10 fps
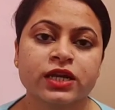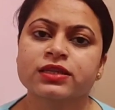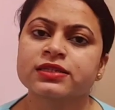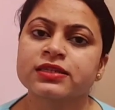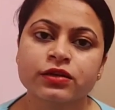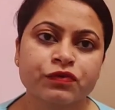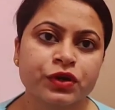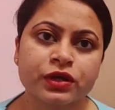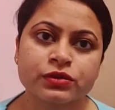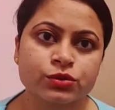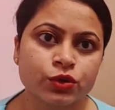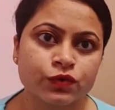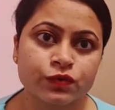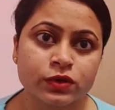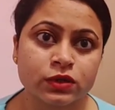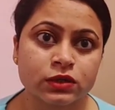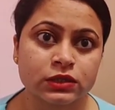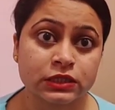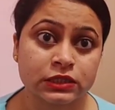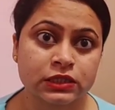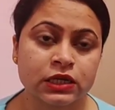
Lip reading: the significance of this